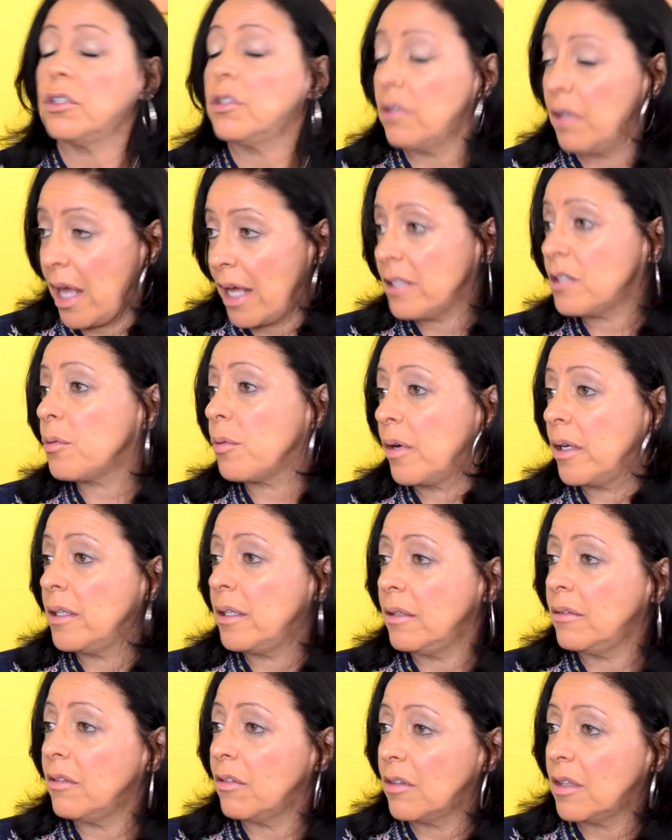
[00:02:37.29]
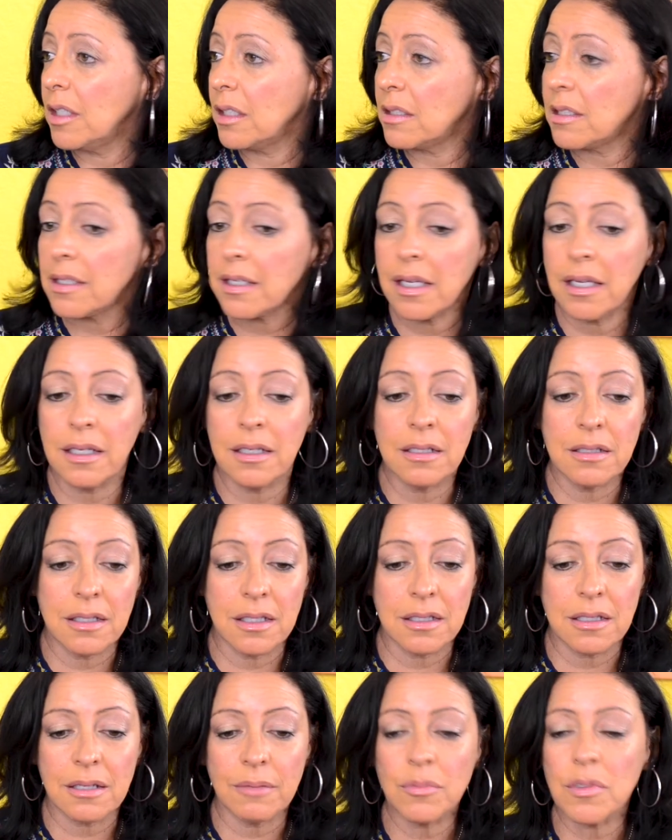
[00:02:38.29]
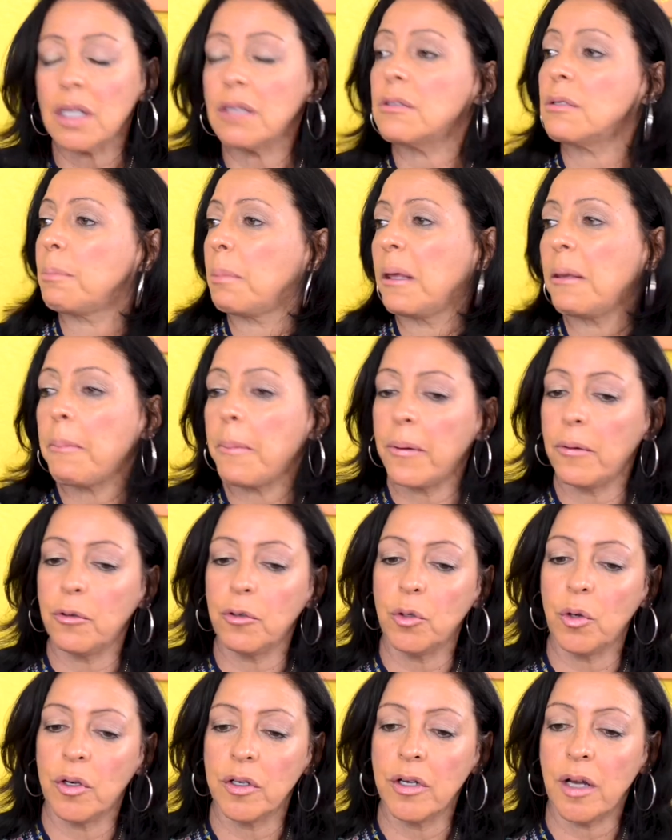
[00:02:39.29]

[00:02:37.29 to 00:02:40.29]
That's where I need the thick skin, is that sometimes people who are